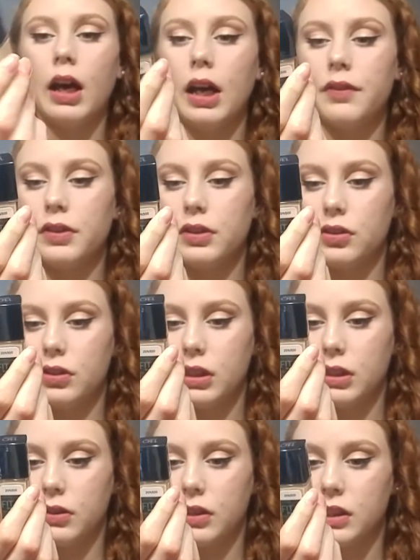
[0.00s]
I've used
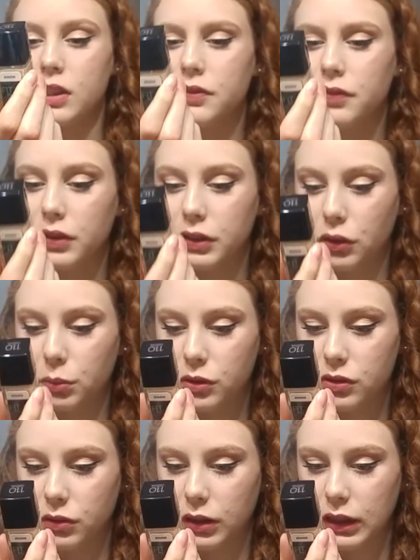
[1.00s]
this is for
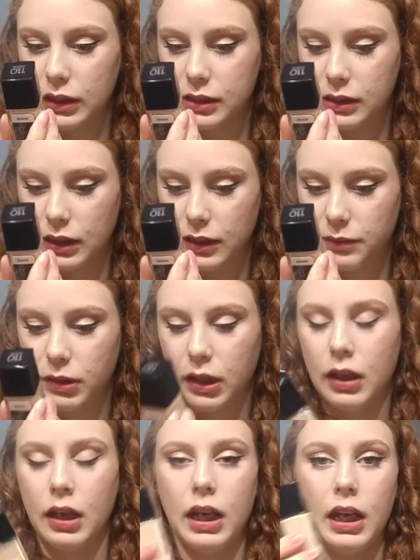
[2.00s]
normal to oily skin,
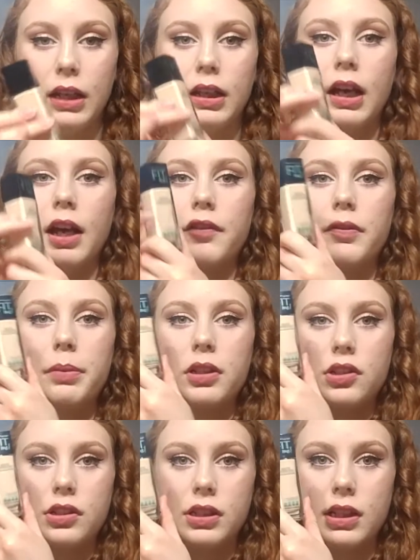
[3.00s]
and I've
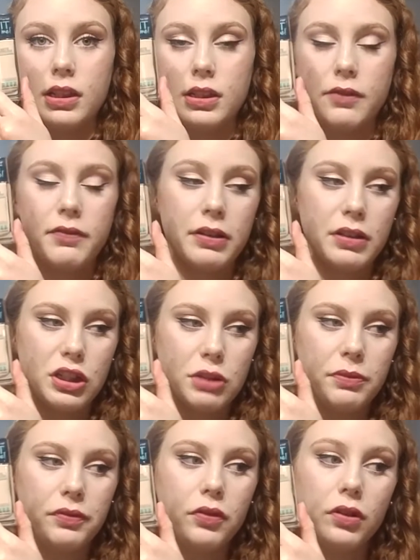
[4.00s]
purchased this
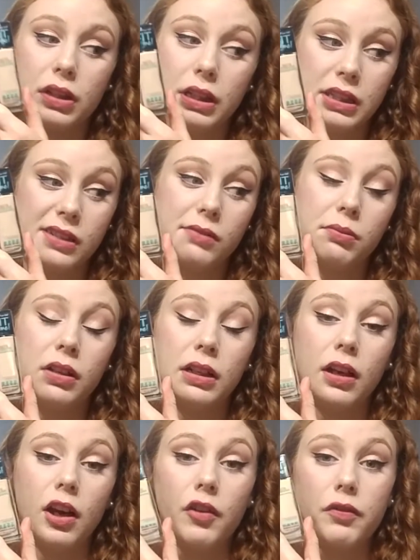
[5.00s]
foundation before. This is
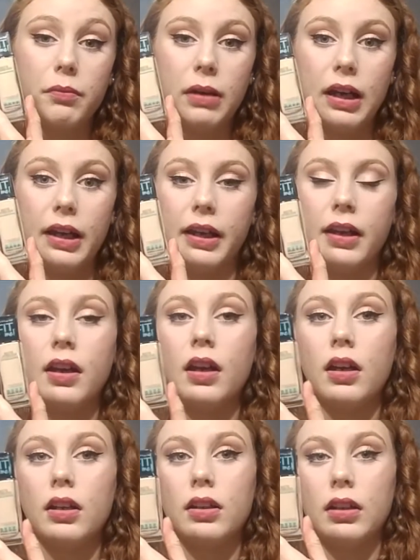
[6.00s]
one of my
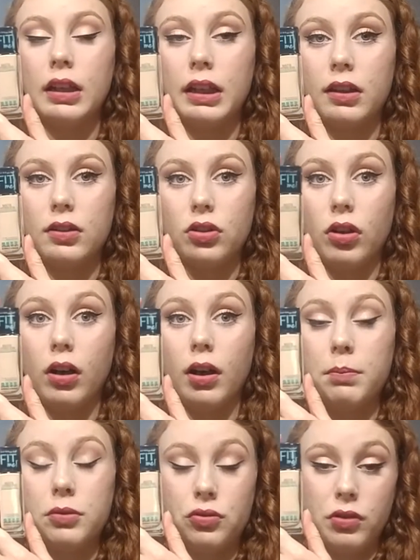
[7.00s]
like
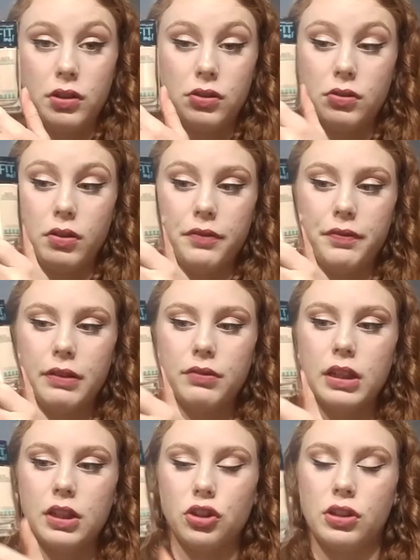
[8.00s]
top drugstore
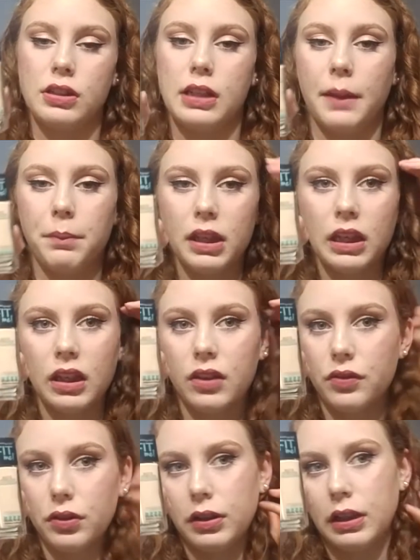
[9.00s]
foundations. I'm thinking
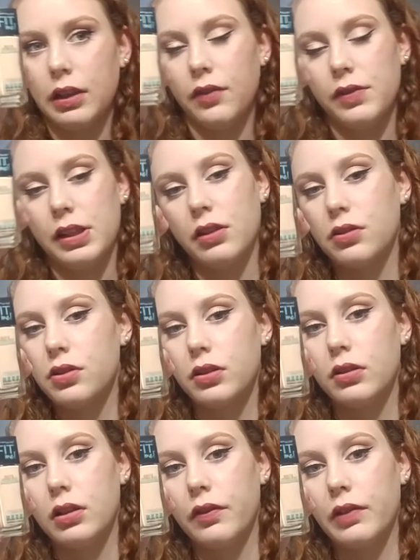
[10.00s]
of doing a video
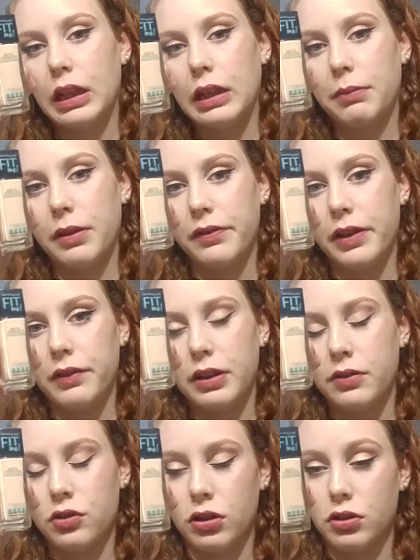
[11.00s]
soon of like my
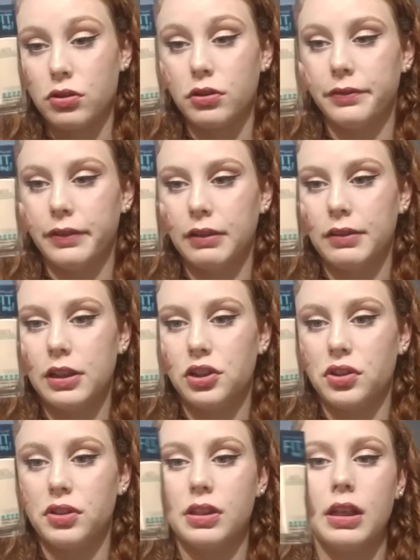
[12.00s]
favorite drugstore
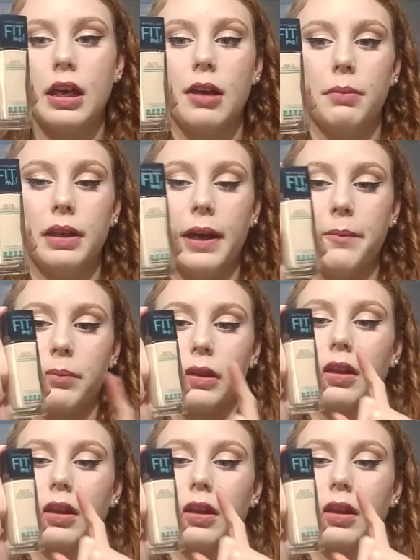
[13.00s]
foundations, but yeah.